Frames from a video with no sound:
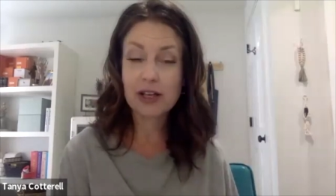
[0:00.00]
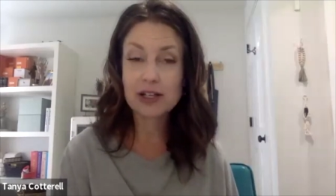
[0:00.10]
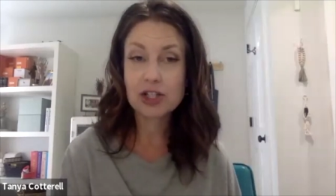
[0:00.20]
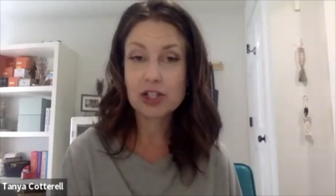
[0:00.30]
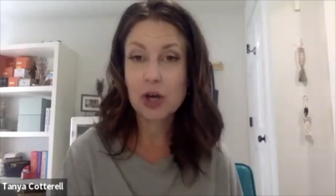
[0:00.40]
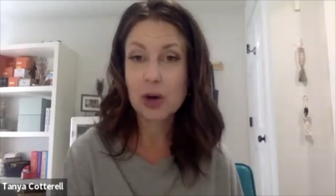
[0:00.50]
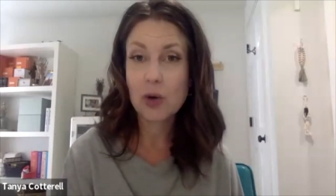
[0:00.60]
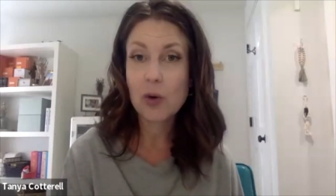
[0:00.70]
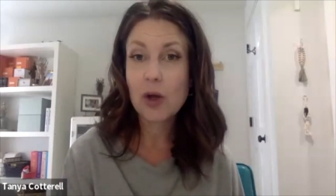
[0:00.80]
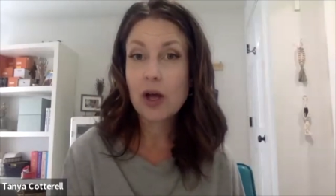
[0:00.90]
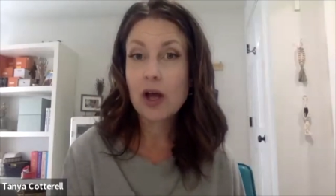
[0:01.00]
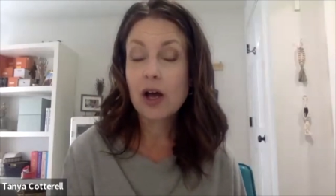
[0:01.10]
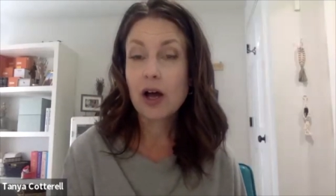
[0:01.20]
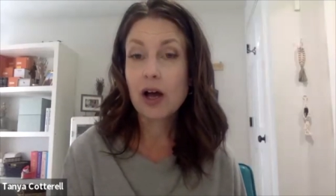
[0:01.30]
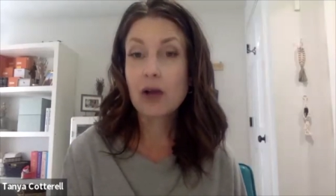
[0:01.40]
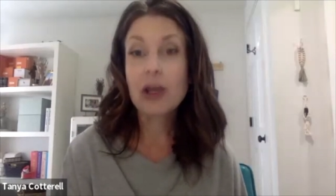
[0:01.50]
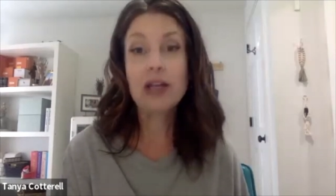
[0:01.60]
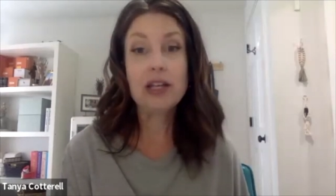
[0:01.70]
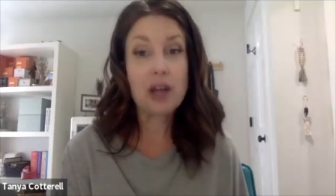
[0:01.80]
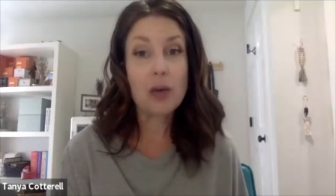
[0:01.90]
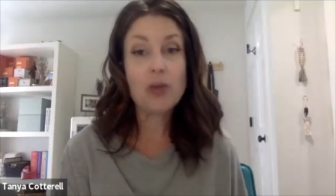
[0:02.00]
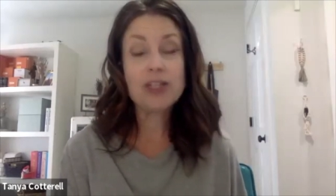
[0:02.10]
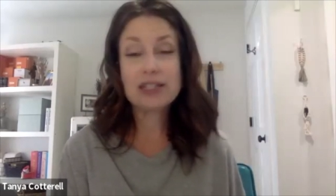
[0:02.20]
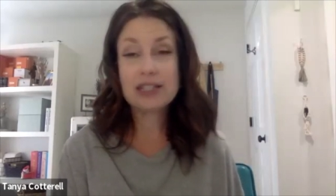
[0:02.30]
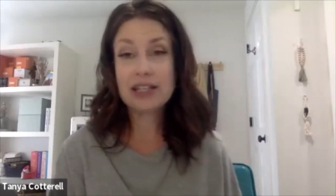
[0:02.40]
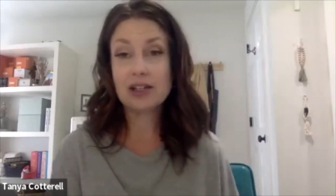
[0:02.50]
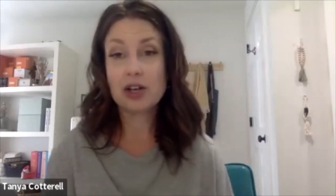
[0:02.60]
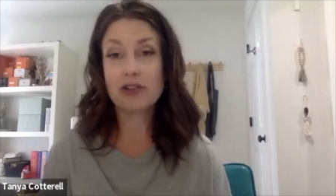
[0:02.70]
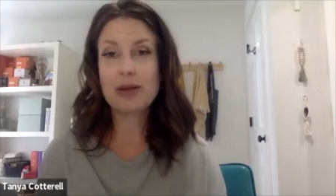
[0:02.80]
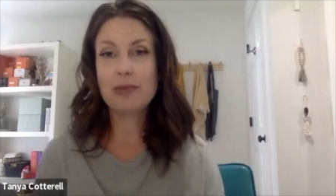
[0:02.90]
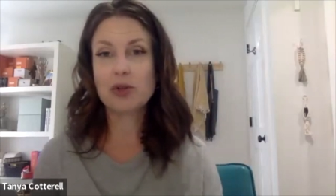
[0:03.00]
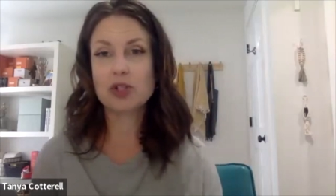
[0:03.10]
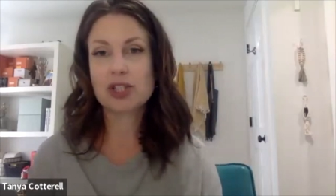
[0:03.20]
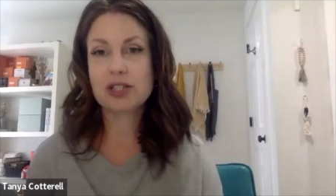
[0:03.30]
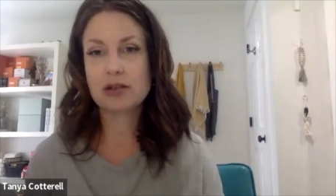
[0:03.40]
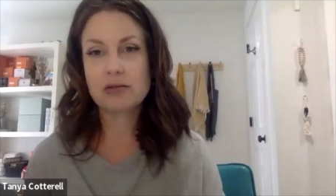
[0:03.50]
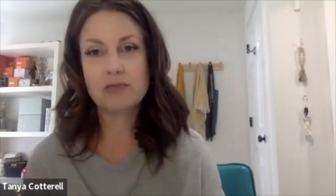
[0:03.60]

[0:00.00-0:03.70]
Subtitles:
And so, and yet we see a lot of people just